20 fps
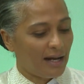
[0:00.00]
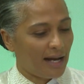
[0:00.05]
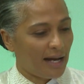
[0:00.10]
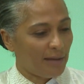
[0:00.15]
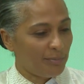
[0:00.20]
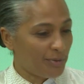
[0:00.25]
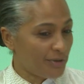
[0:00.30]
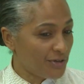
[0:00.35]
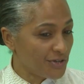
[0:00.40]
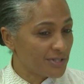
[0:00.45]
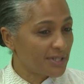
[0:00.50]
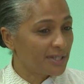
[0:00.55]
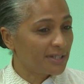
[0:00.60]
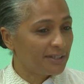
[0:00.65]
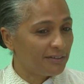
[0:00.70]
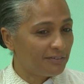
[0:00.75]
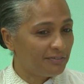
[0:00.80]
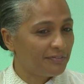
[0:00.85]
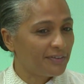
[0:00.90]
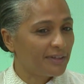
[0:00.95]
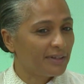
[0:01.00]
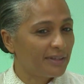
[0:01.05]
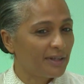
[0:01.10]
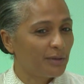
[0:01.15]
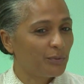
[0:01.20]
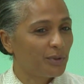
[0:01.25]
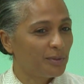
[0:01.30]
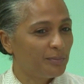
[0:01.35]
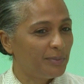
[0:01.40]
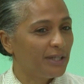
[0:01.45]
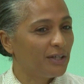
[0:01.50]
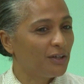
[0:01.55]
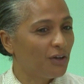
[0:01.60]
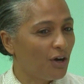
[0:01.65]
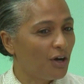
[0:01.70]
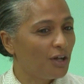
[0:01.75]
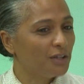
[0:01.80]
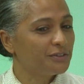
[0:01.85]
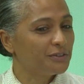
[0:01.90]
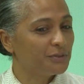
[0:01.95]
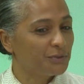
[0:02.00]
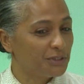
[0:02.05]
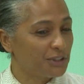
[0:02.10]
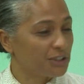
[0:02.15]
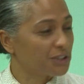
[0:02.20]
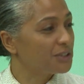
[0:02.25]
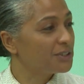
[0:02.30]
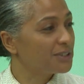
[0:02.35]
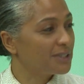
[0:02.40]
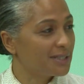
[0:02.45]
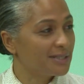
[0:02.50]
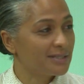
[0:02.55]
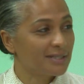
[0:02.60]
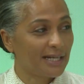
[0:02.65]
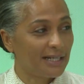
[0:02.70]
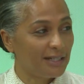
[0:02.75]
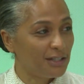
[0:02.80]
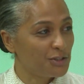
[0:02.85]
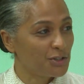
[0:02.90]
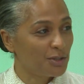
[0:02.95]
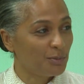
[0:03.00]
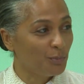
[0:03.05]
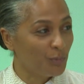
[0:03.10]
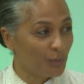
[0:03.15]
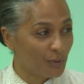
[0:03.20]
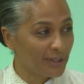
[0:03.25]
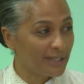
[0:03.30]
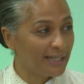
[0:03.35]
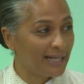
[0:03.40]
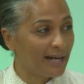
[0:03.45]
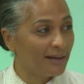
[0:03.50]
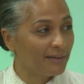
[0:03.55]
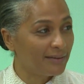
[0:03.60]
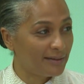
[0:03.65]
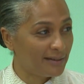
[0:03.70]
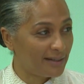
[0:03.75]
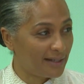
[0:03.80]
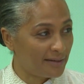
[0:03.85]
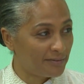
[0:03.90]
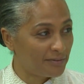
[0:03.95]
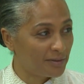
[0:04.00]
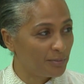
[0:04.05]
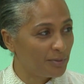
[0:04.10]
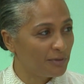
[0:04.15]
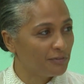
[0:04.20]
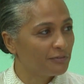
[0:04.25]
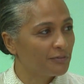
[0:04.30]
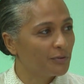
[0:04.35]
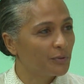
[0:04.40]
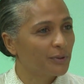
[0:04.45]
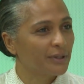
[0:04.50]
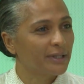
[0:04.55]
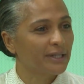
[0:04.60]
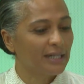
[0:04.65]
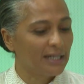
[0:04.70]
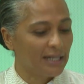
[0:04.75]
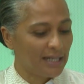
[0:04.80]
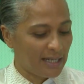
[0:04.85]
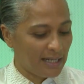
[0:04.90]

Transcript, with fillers: I personally feel that we're being called to return to this energy more now than ever before.